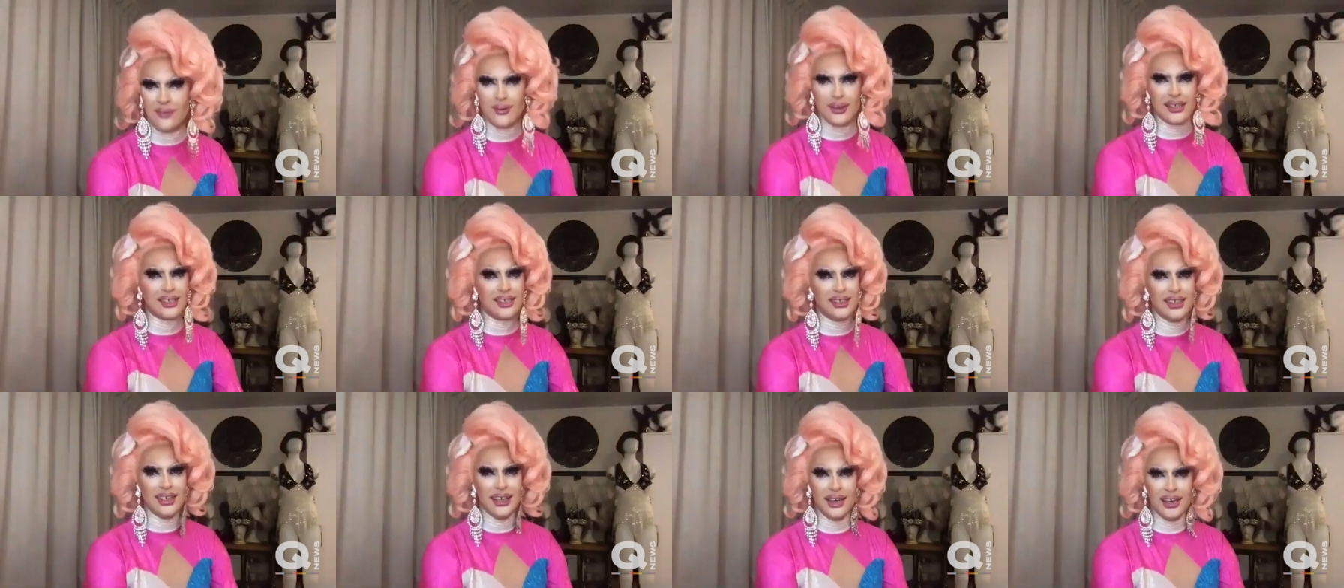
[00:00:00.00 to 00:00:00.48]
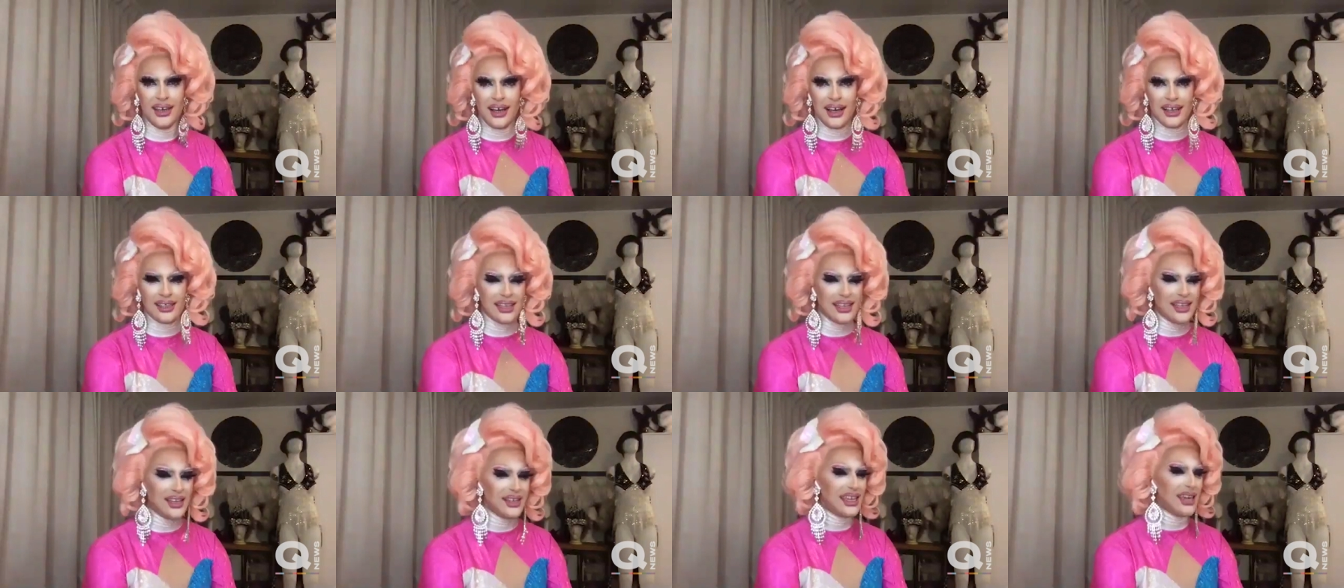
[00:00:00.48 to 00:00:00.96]
was
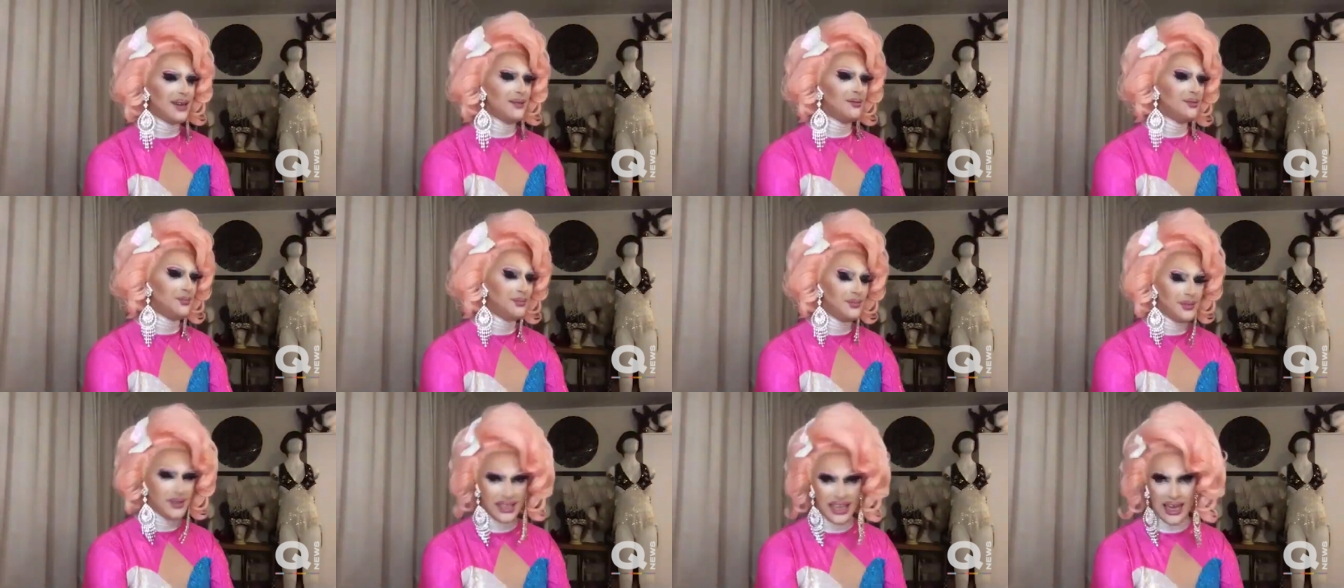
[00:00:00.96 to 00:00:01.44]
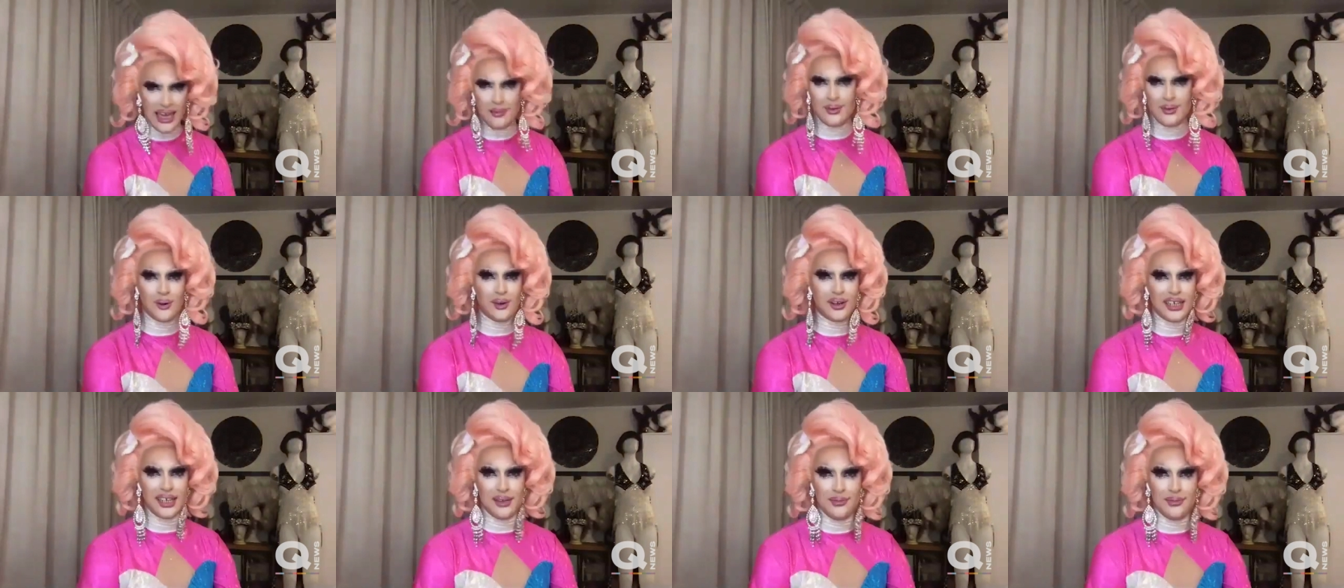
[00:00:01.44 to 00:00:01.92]
like, you keep
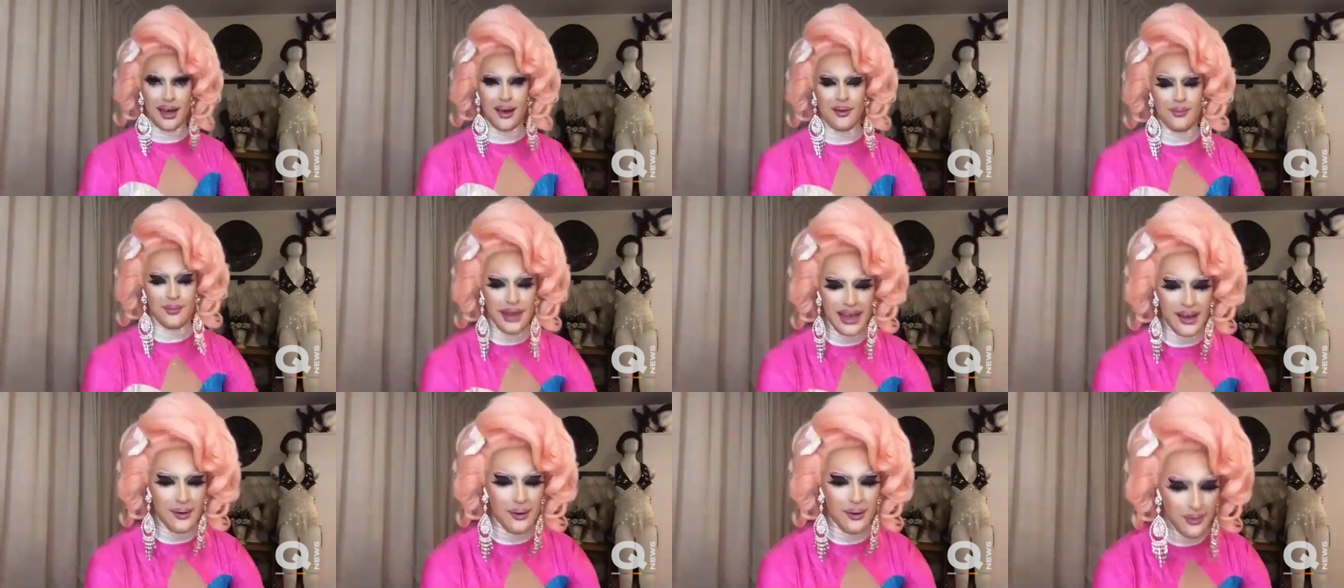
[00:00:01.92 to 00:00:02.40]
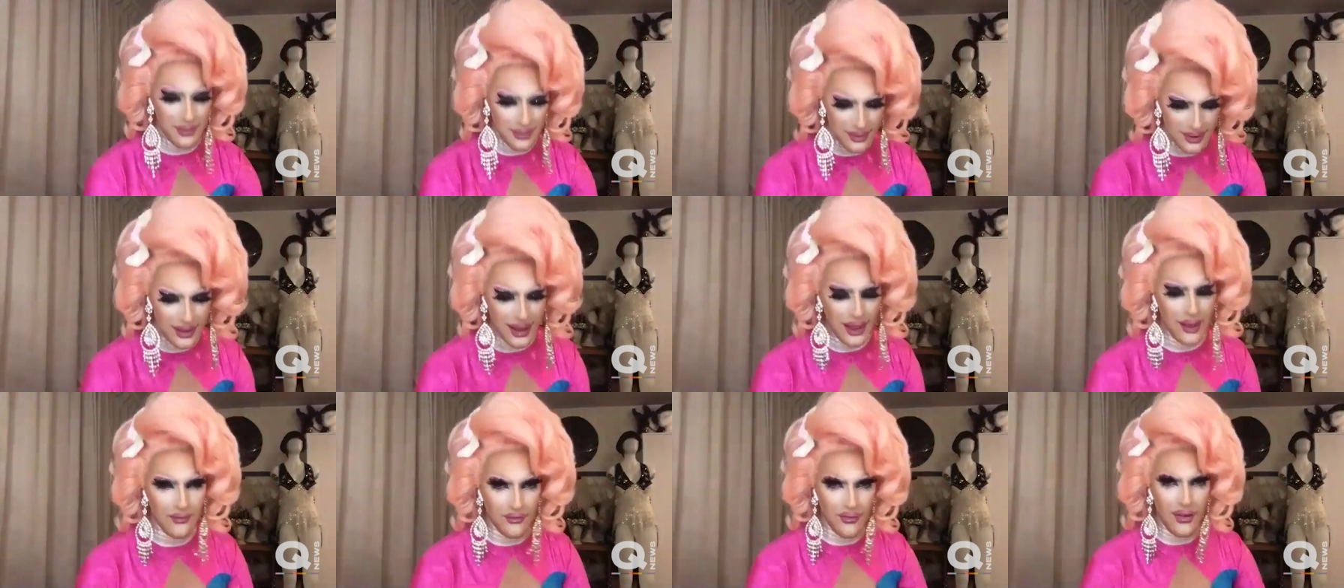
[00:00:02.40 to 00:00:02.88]
talking about me. Well,
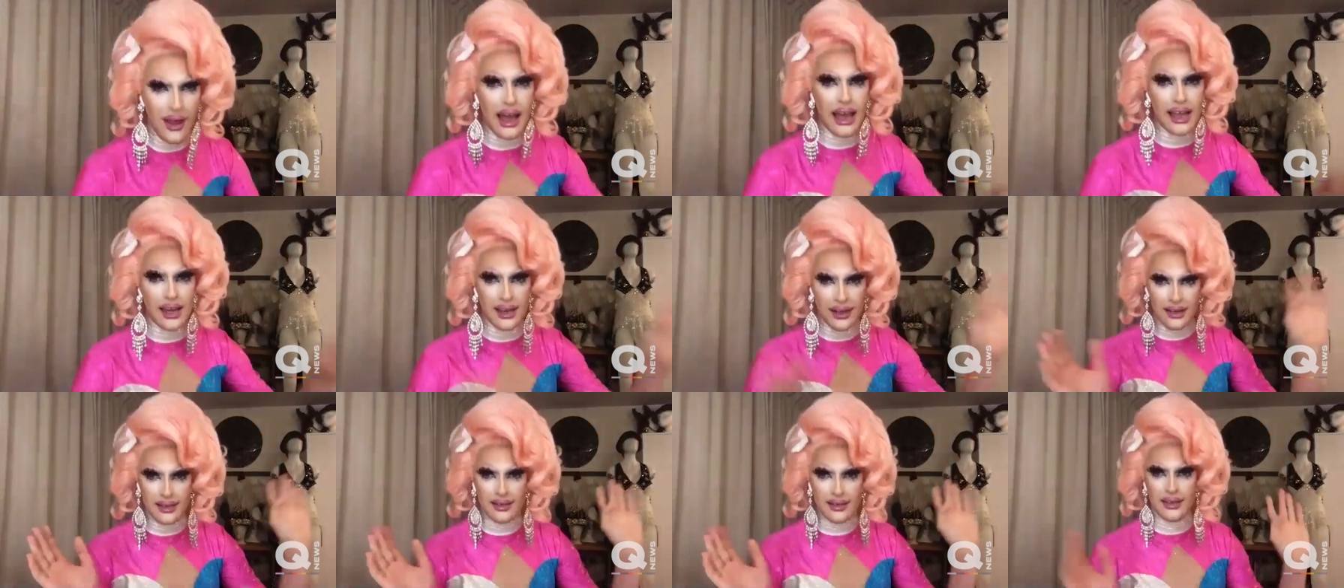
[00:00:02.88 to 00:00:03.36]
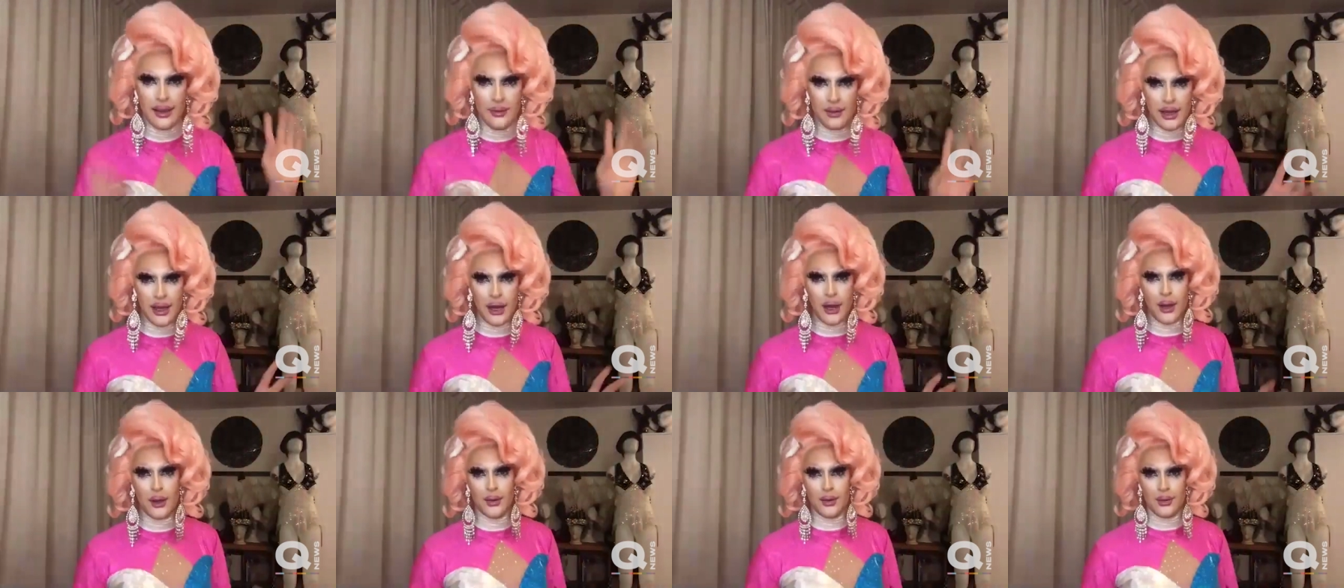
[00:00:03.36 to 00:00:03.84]
I'm fine. Here we
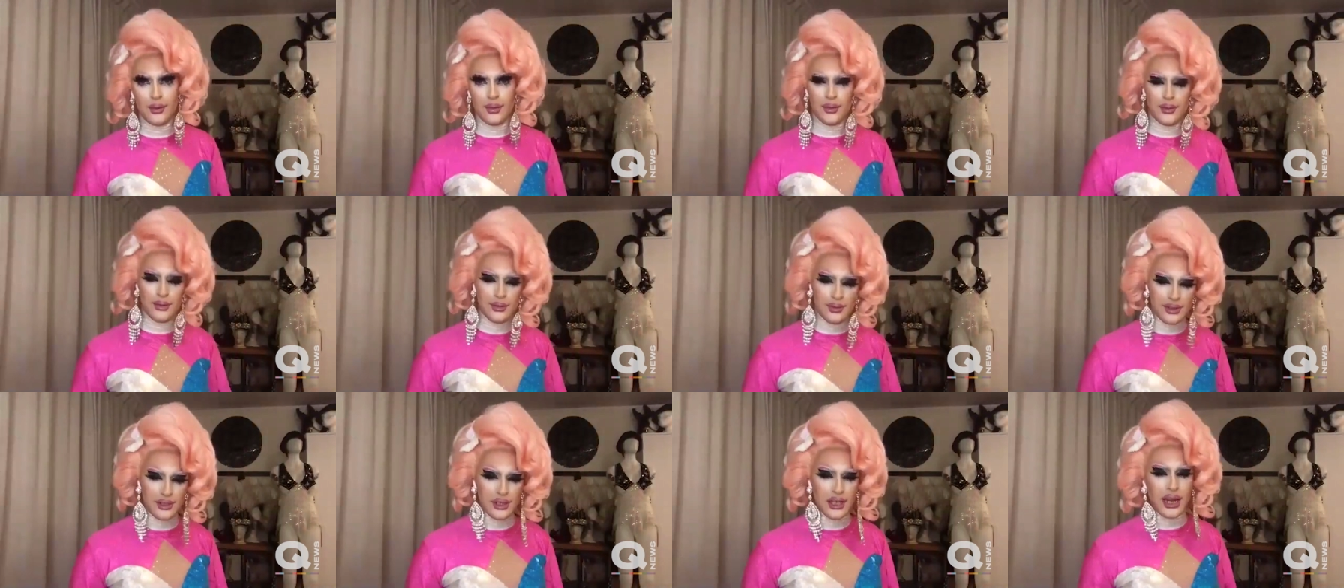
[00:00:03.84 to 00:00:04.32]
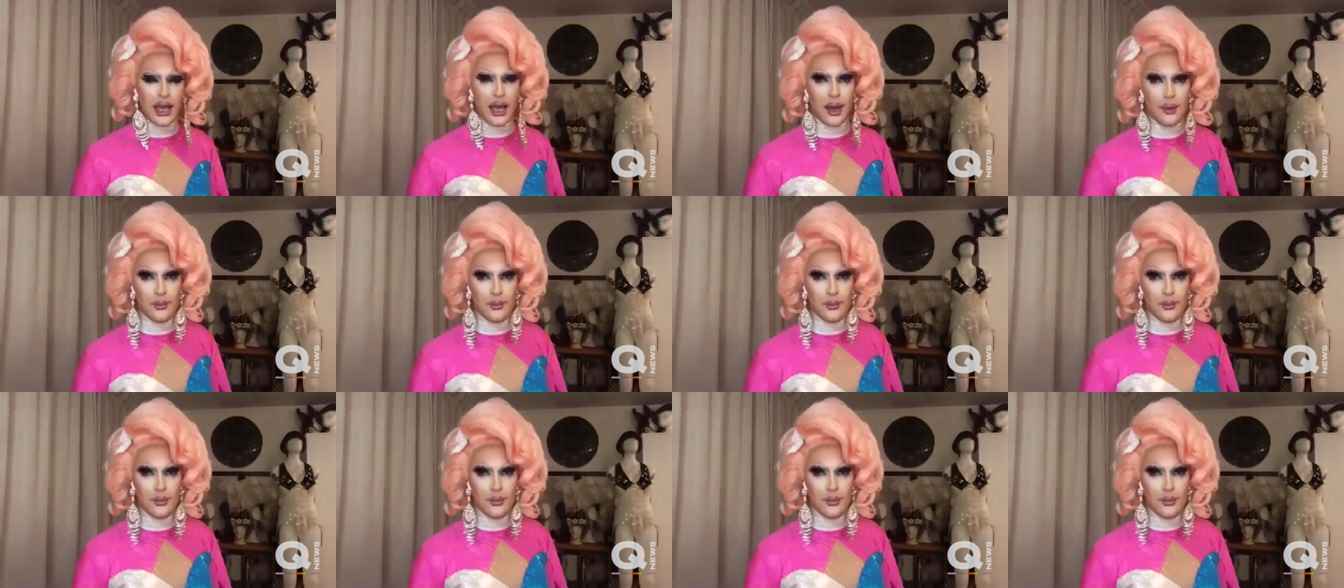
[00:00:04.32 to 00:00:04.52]
go. Shut up.